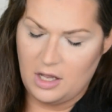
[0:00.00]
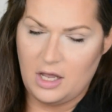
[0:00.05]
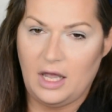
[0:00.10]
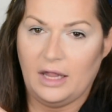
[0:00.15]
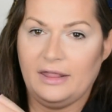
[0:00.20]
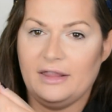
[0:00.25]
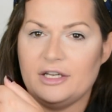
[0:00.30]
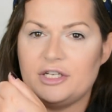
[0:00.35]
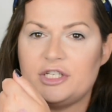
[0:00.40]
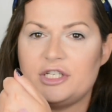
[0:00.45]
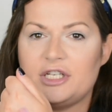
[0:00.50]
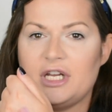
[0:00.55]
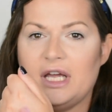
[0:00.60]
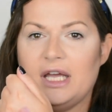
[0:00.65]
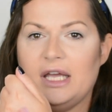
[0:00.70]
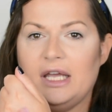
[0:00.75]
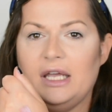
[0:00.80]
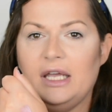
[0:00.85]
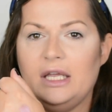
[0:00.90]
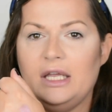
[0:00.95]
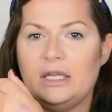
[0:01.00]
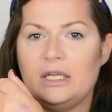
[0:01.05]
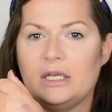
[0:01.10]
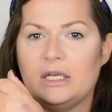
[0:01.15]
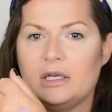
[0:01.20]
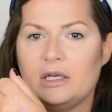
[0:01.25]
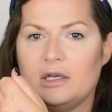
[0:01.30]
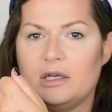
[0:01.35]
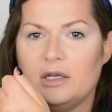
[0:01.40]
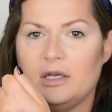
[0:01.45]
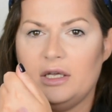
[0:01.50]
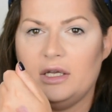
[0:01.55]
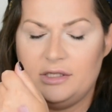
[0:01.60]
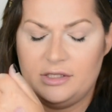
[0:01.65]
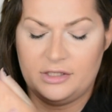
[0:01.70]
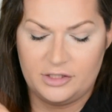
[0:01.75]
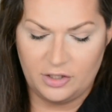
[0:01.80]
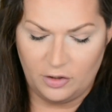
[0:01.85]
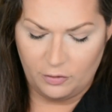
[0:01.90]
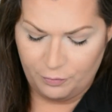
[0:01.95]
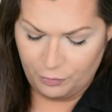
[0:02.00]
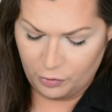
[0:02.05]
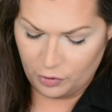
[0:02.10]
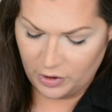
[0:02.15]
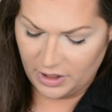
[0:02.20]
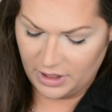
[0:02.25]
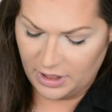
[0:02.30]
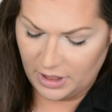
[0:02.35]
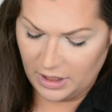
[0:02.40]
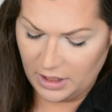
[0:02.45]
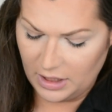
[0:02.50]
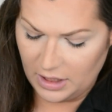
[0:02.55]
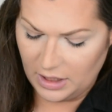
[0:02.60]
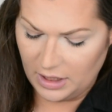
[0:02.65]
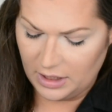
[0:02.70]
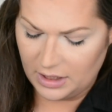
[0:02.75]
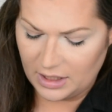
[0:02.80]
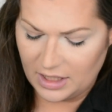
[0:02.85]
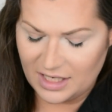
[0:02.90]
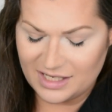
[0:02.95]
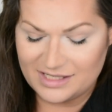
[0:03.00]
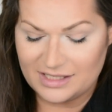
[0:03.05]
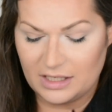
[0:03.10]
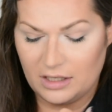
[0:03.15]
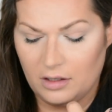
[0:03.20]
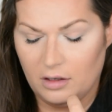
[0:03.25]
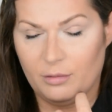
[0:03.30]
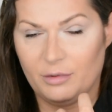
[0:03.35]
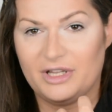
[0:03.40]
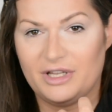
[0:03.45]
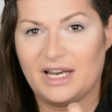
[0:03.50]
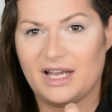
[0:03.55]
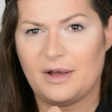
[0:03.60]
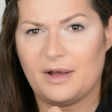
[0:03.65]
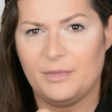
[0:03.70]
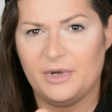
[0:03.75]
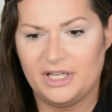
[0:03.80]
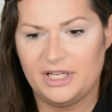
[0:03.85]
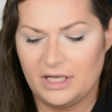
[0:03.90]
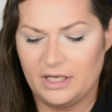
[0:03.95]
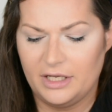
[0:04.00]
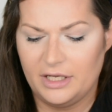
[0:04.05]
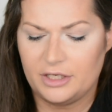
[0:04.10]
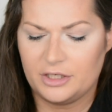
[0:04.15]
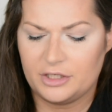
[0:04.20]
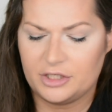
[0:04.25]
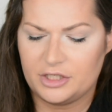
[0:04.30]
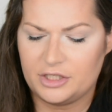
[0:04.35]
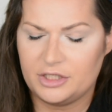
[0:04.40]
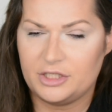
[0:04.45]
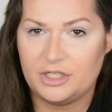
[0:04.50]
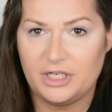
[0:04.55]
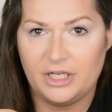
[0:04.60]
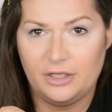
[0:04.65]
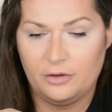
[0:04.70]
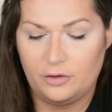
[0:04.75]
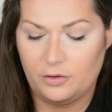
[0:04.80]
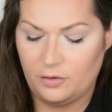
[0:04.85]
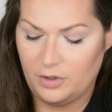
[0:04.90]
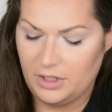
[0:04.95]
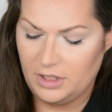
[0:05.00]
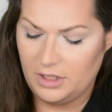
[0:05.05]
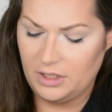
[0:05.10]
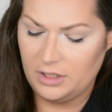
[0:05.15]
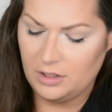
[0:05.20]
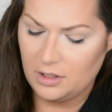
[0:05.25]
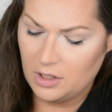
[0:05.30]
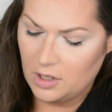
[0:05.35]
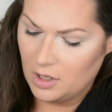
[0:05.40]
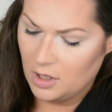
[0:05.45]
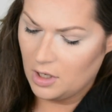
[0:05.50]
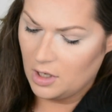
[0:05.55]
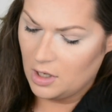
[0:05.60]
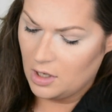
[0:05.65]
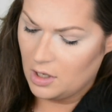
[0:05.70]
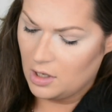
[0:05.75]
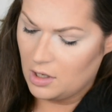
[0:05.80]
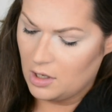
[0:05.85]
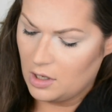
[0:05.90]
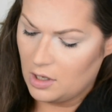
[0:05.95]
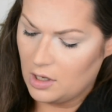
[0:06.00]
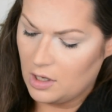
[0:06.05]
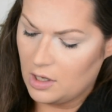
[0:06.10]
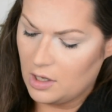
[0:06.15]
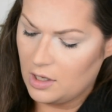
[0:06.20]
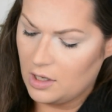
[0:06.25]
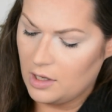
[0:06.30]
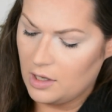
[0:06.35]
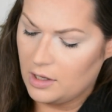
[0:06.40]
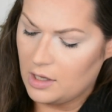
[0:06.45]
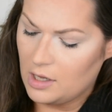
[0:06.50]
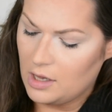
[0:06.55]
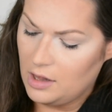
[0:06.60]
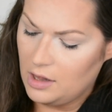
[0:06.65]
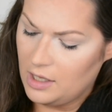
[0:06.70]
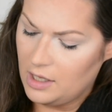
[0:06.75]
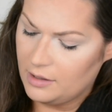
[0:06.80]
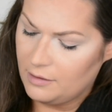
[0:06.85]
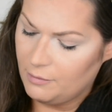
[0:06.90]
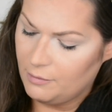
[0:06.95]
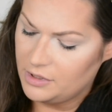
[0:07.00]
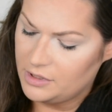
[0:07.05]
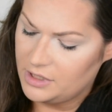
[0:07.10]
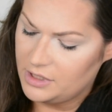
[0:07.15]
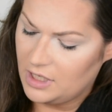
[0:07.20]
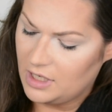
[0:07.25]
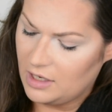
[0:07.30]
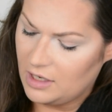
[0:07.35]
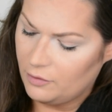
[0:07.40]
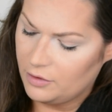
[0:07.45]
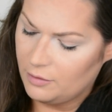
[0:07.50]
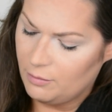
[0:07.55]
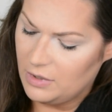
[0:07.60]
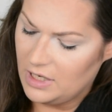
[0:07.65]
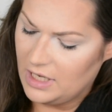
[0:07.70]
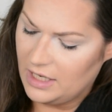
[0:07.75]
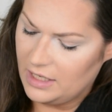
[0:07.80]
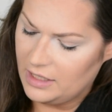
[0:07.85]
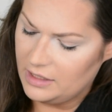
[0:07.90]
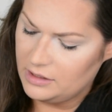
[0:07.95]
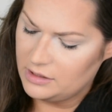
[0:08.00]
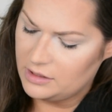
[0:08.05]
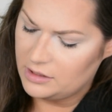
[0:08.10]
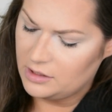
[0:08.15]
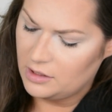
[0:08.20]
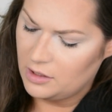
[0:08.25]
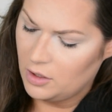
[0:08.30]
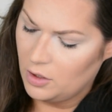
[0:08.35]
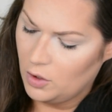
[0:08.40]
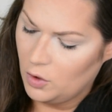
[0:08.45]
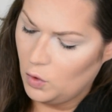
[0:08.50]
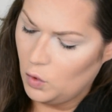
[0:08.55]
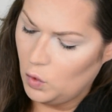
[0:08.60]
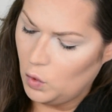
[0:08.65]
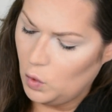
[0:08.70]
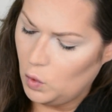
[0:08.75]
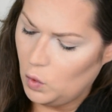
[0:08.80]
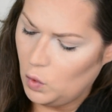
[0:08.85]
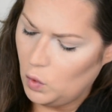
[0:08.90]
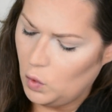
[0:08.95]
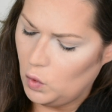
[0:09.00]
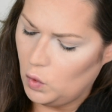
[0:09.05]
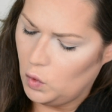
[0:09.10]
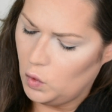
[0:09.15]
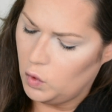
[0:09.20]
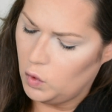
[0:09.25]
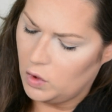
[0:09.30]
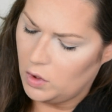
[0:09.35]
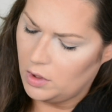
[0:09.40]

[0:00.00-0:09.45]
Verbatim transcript: And the shade it's so pretty. It has a little bit like a metallic sheen to it. And let me see how it blends. Woo.